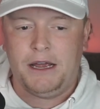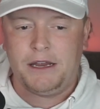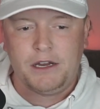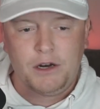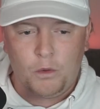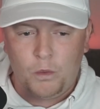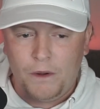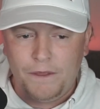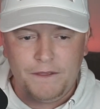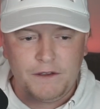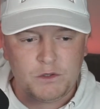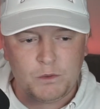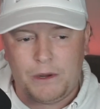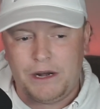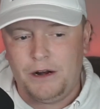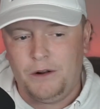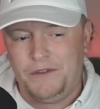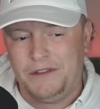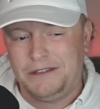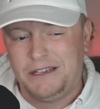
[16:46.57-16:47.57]
you know, win this
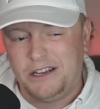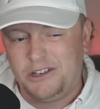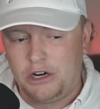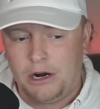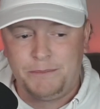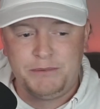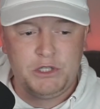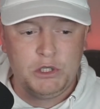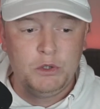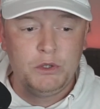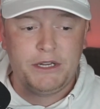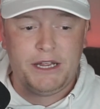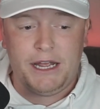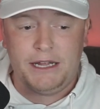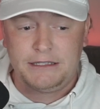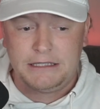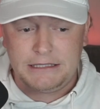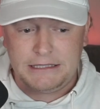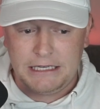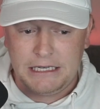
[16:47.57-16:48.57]
one. I don't think they dropped 2 to
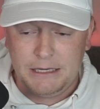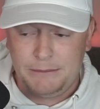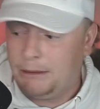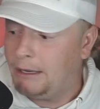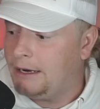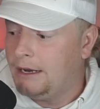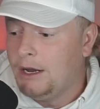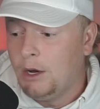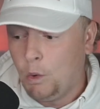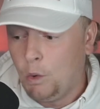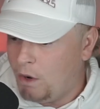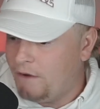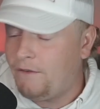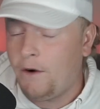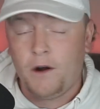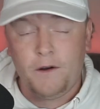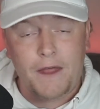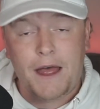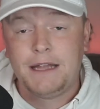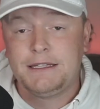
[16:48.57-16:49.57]
Kansas City, but we've
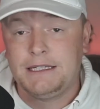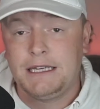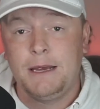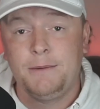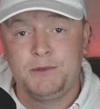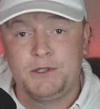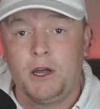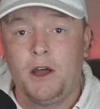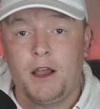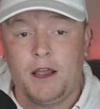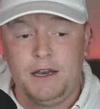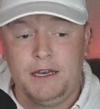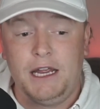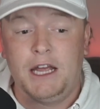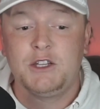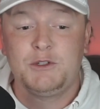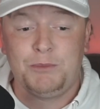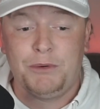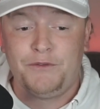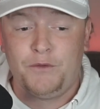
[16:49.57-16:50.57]
heard that same song and
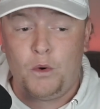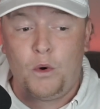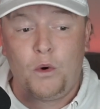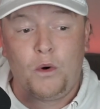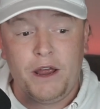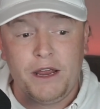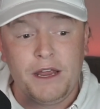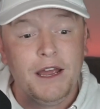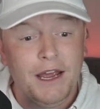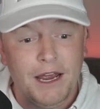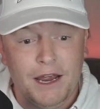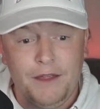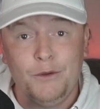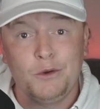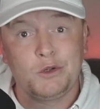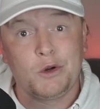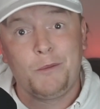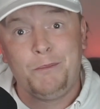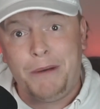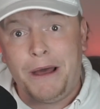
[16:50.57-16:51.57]
dance before, right? And
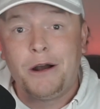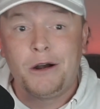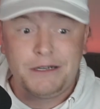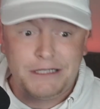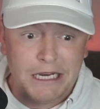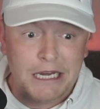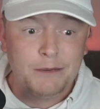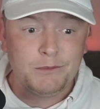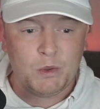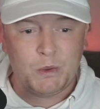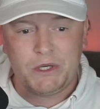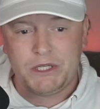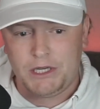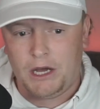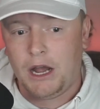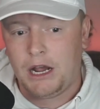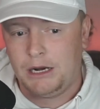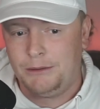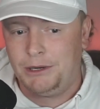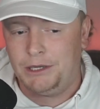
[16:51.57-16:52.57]
those are better teams we were
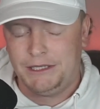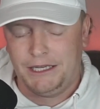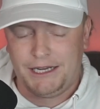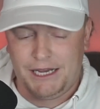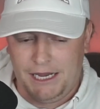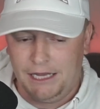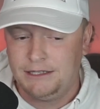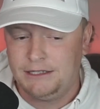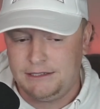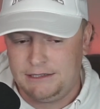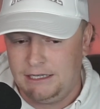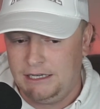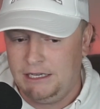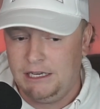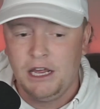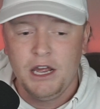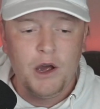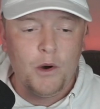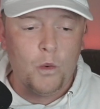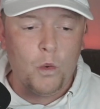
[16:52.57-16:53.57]
talking about that Kansas
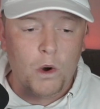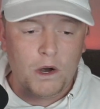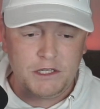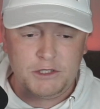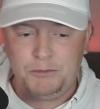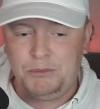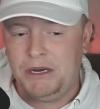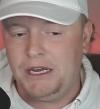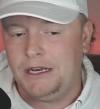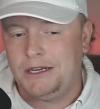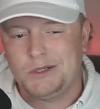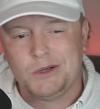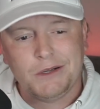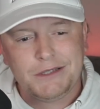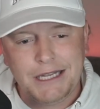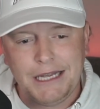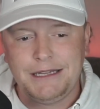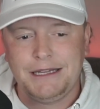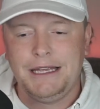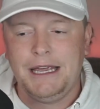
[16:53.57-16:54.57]
City was beating. So I'll
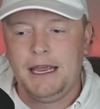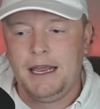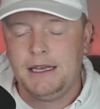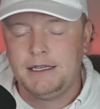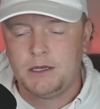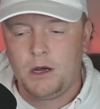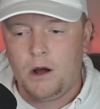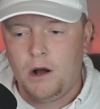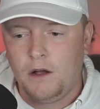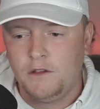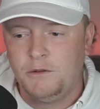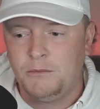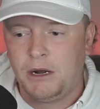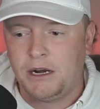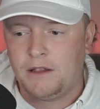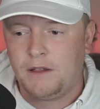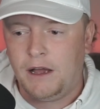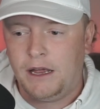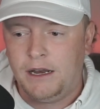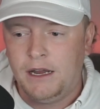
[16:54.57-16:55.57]
take the Yankees on the
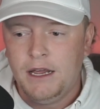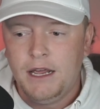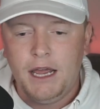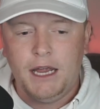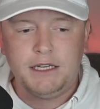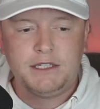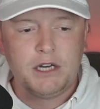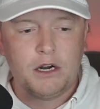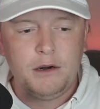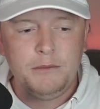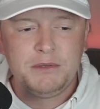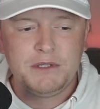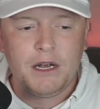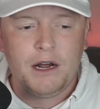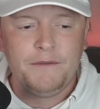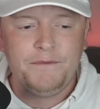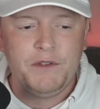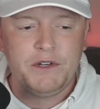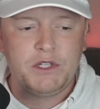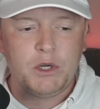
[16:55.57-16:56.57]
money line. In terms
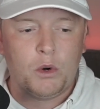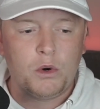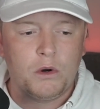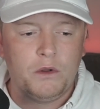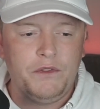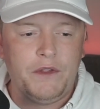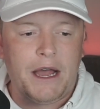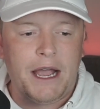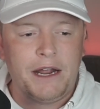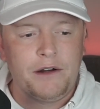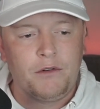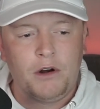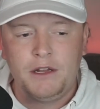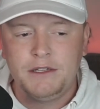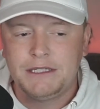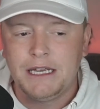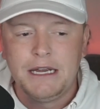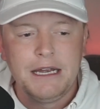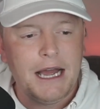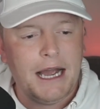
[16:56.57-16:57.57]
of the total, 9
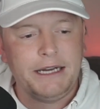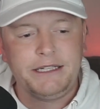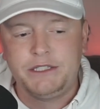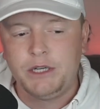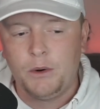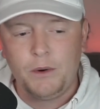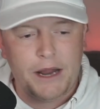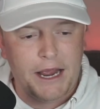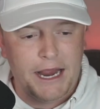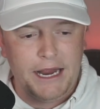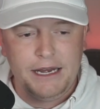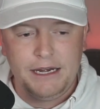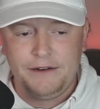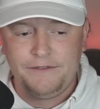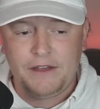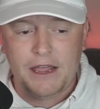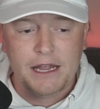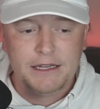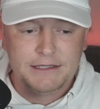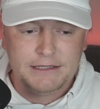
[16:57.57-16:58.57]
runs, I don't hate it.
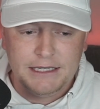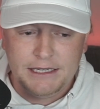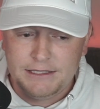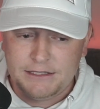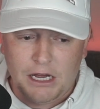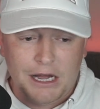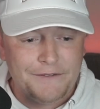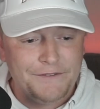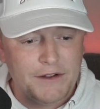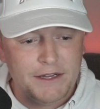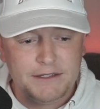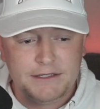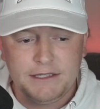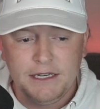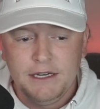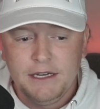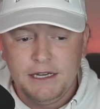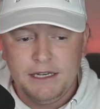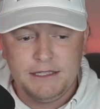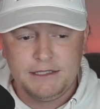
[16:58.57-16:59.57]
If Kansas City's offense
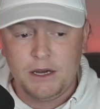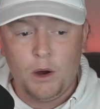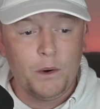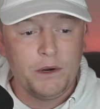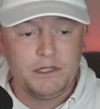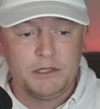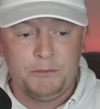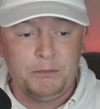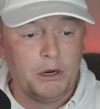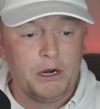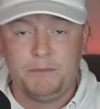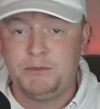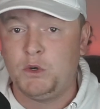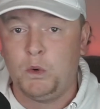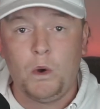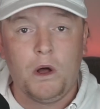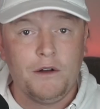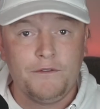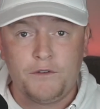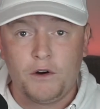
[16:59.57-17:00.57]
is going to put up
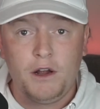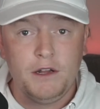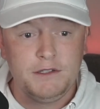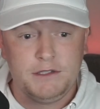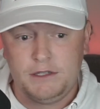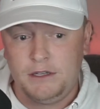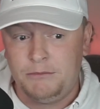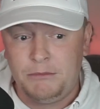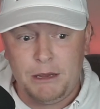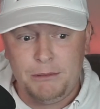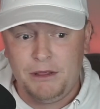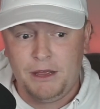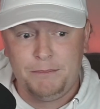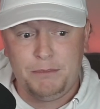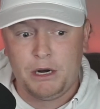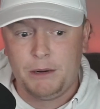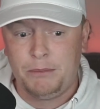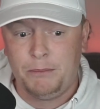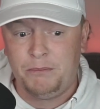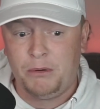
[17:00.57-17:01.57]
12 runs and then maybe they
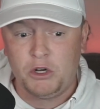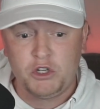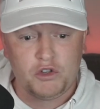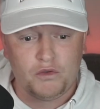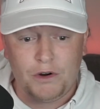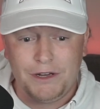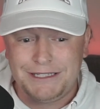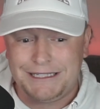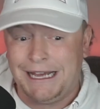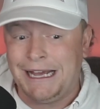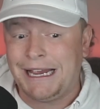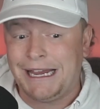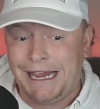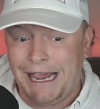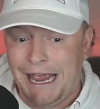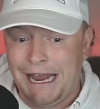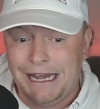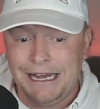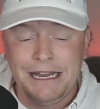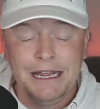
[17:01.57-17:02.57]
put up a bunch of runs
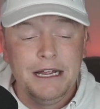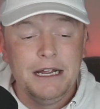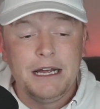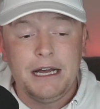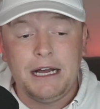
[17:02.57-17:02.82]
again